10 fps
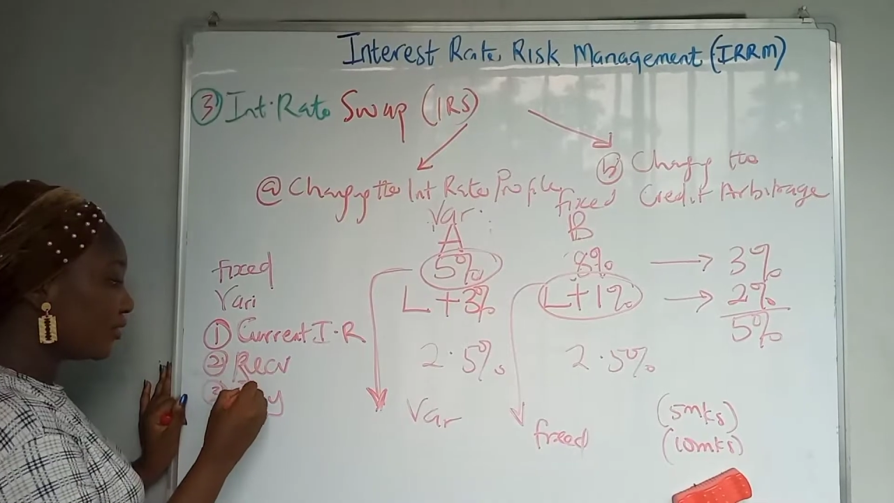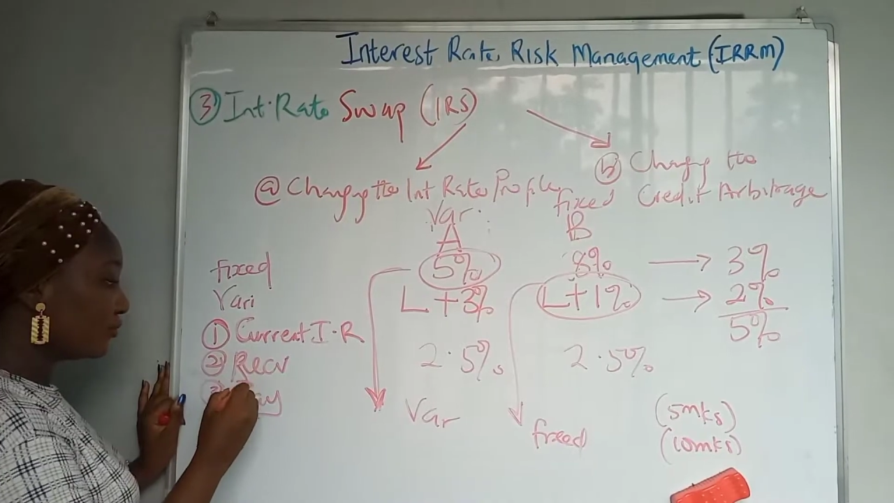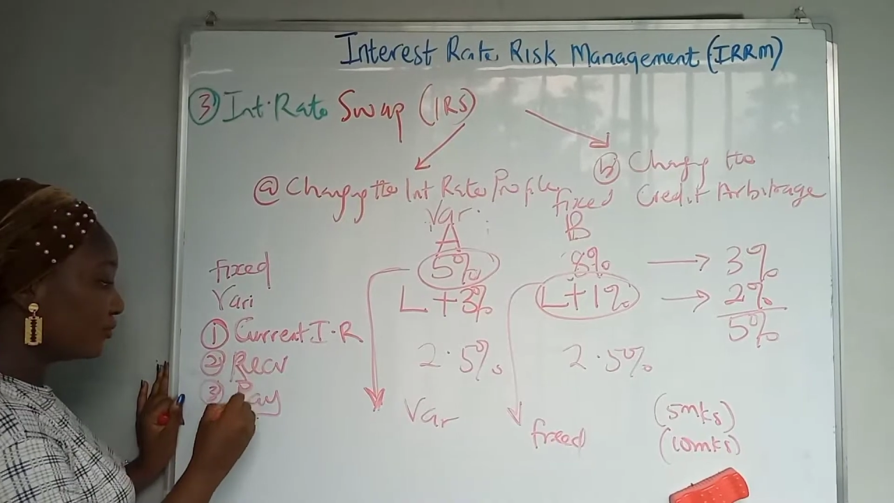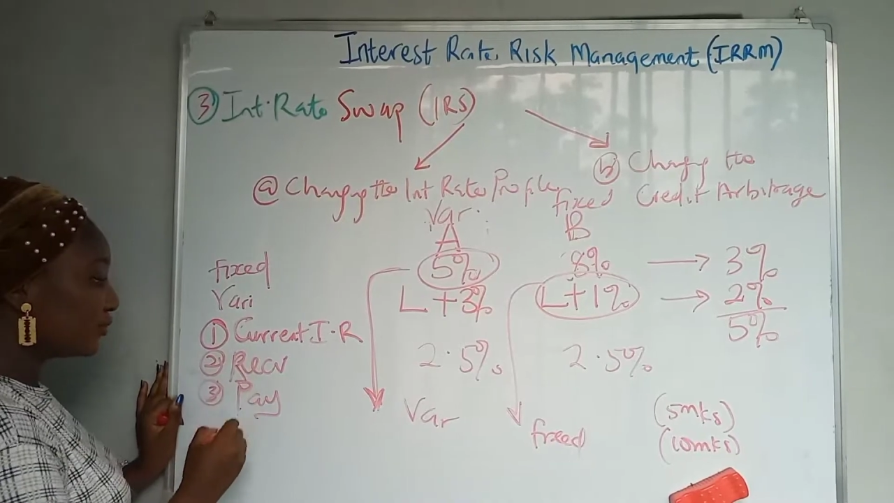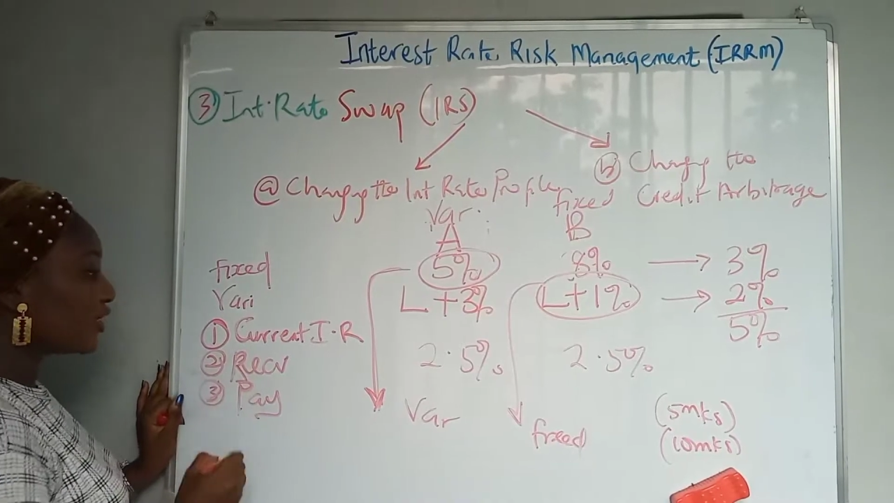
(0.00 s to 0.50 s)

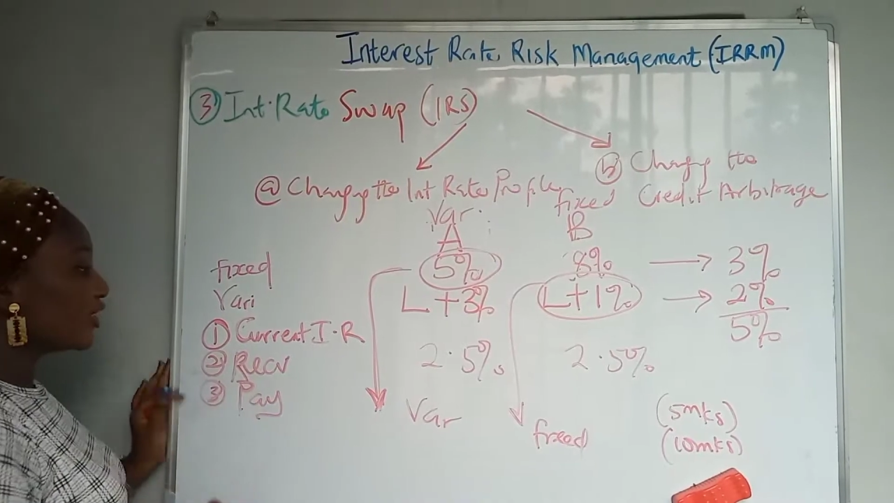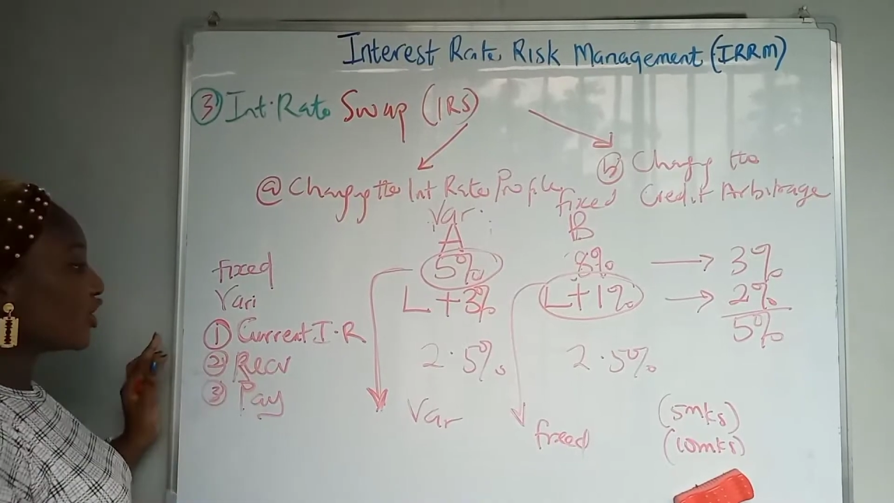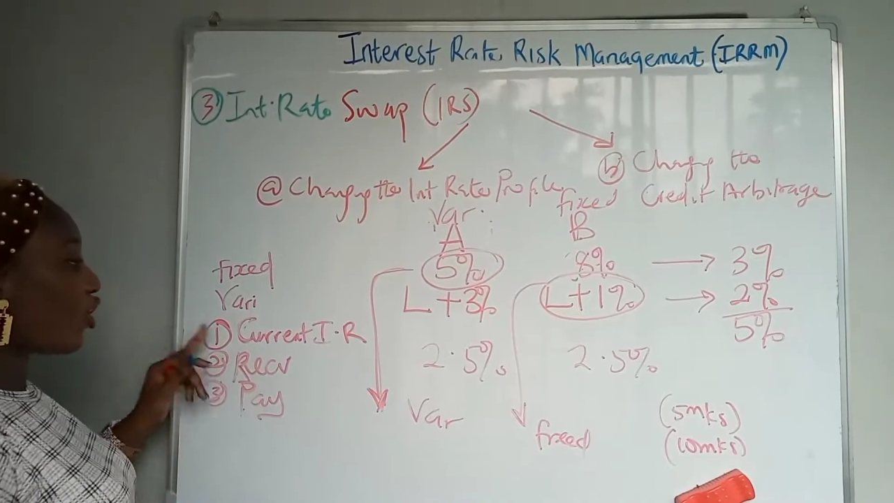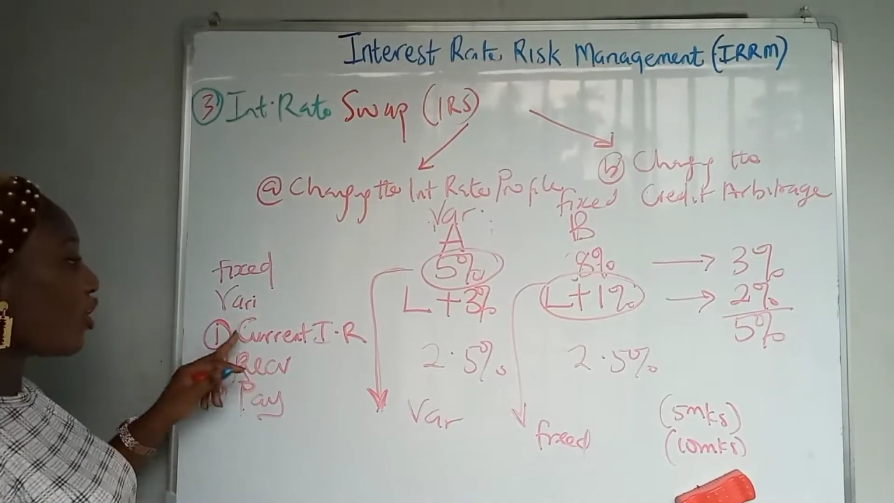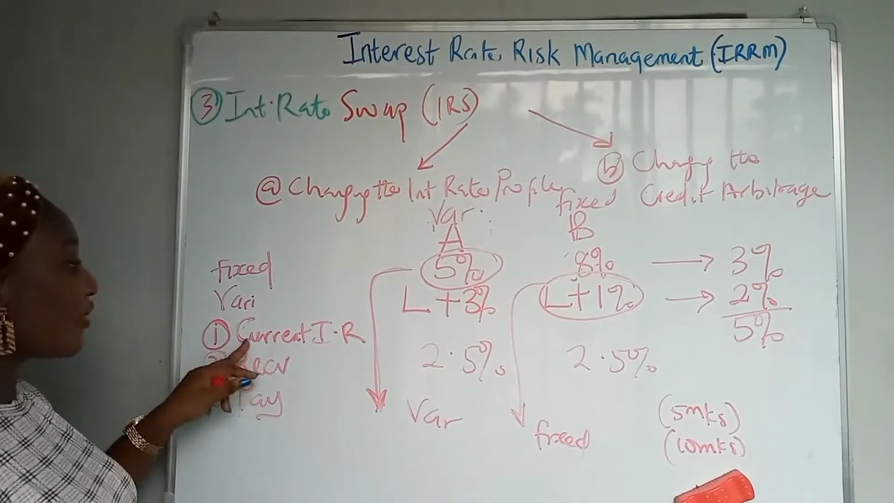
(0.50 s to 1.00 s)

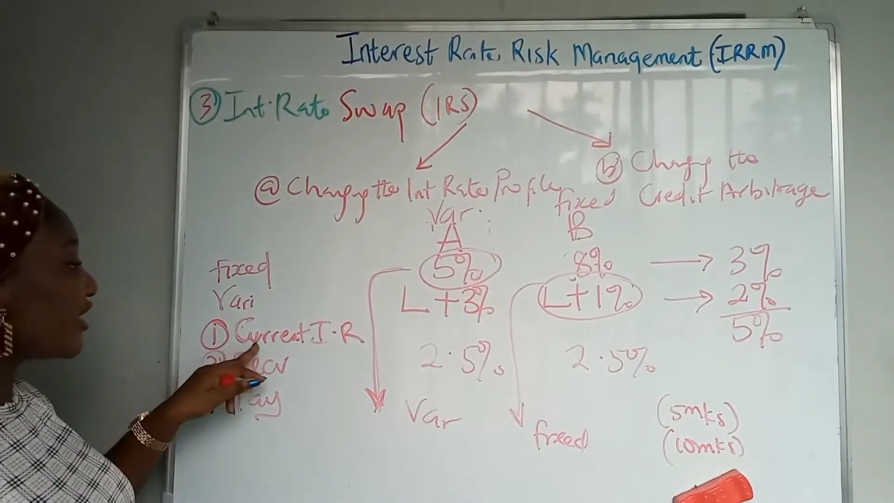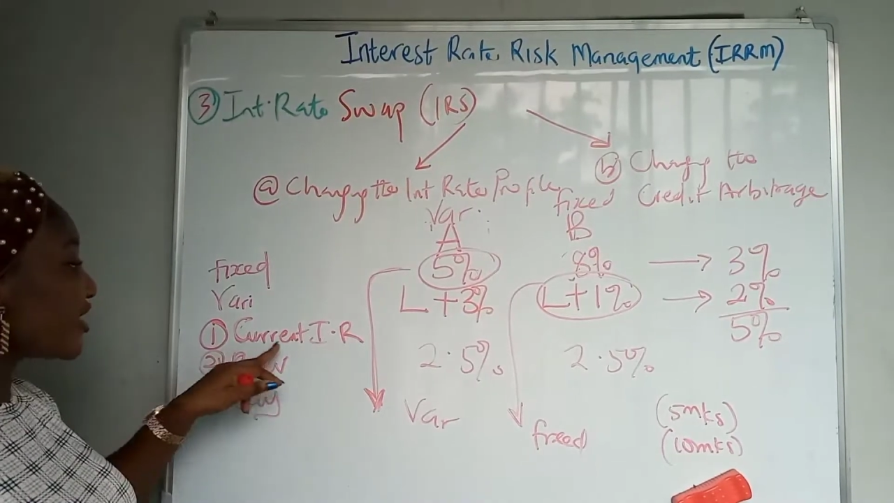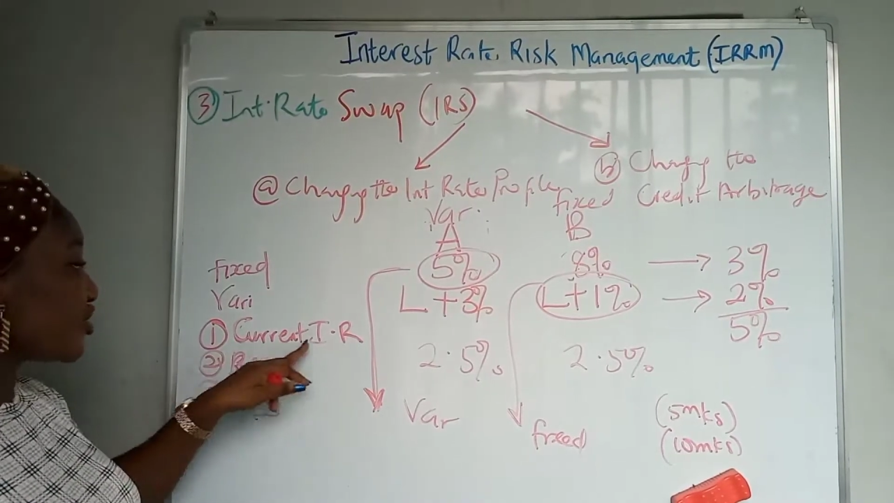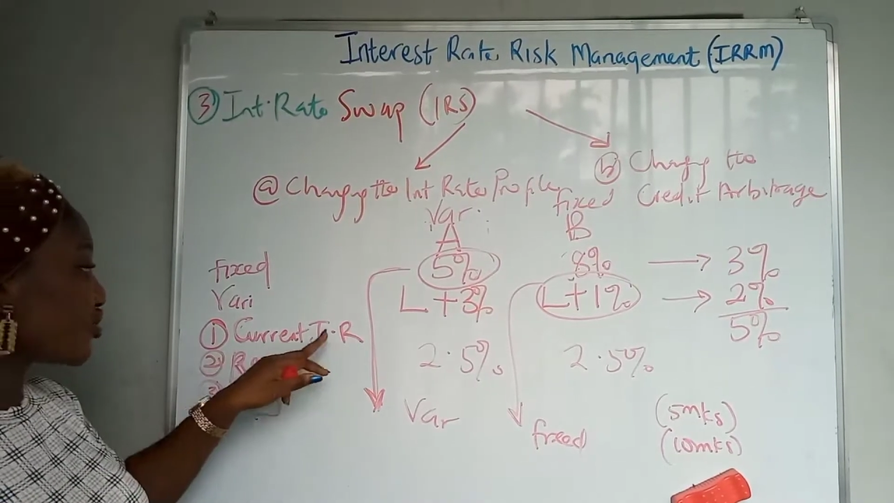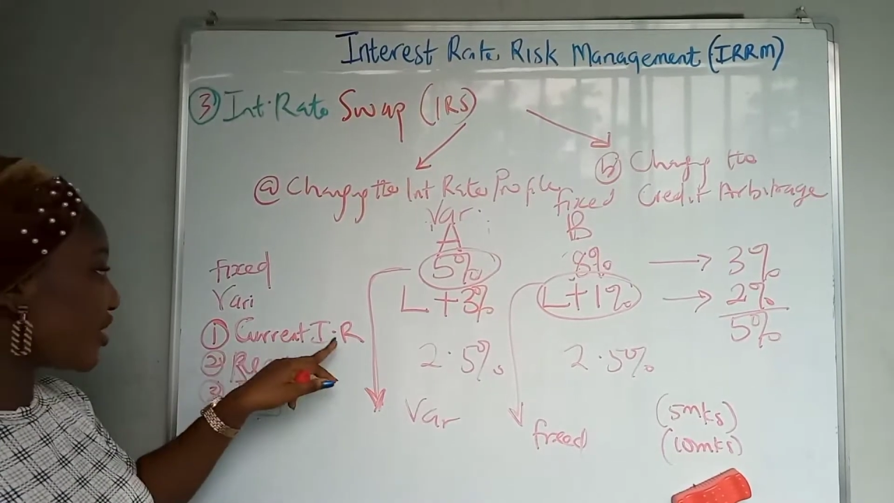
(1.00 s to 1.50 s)
The current
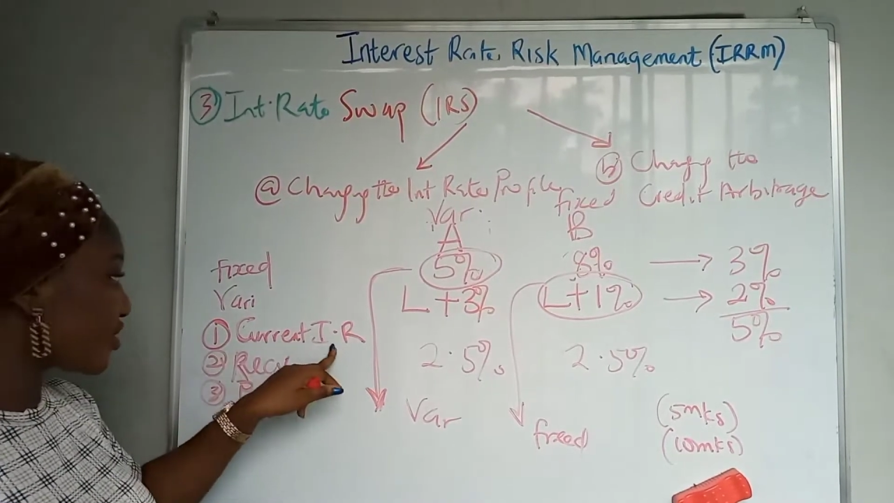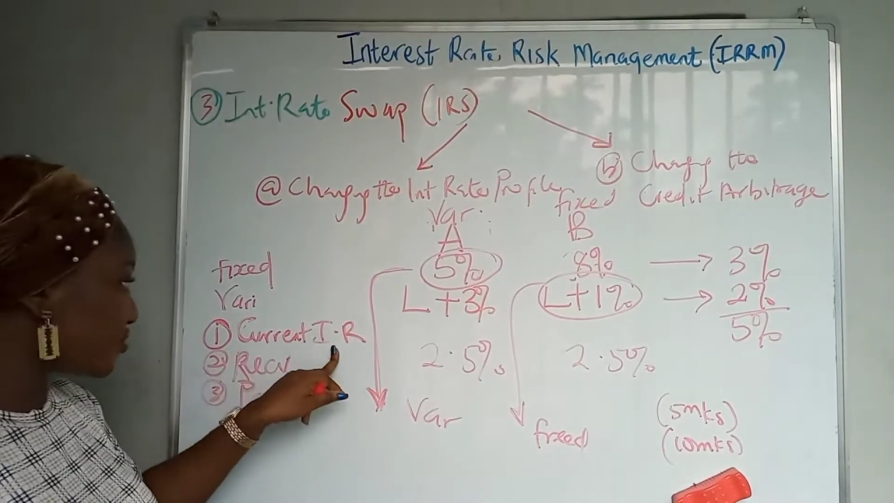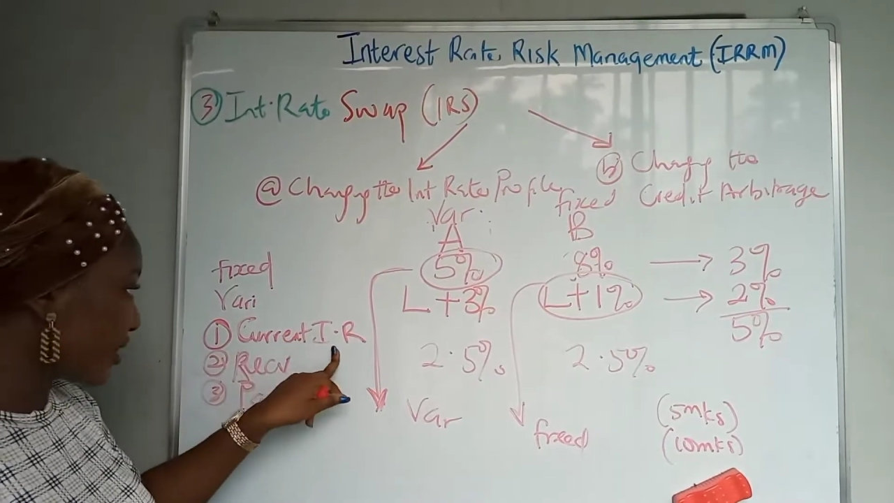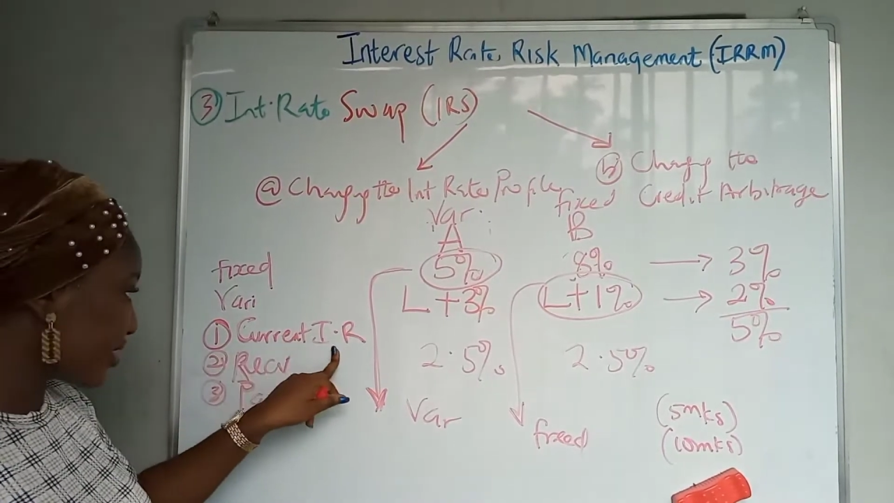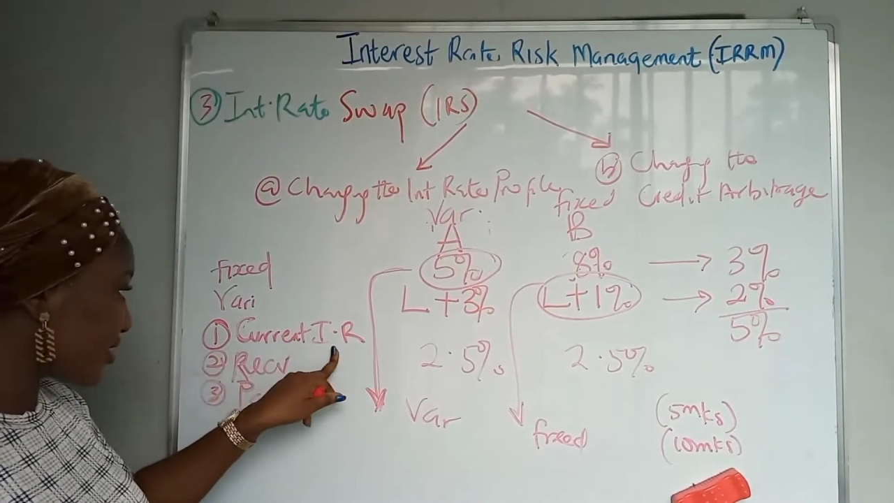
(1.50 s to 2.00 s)
interest
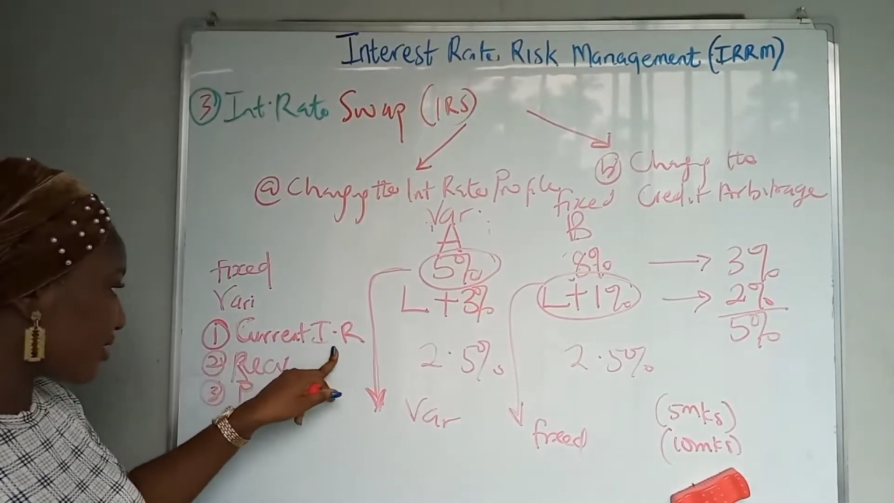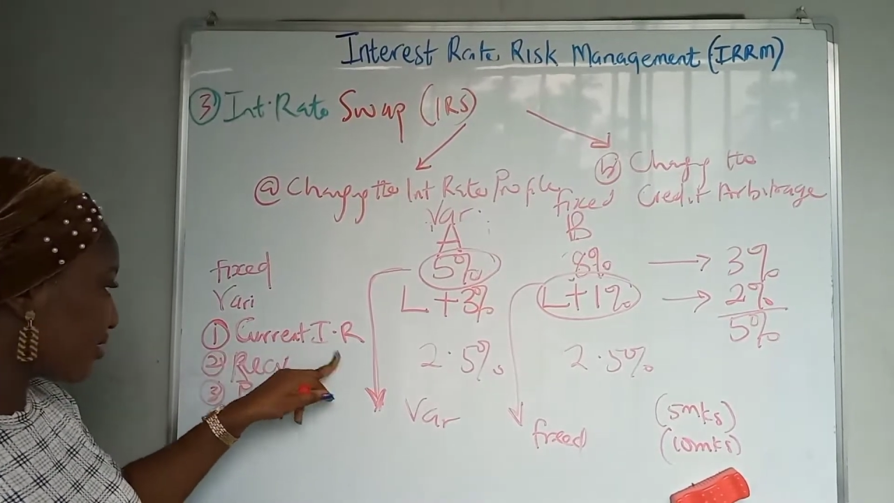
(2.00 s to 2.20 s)
rate,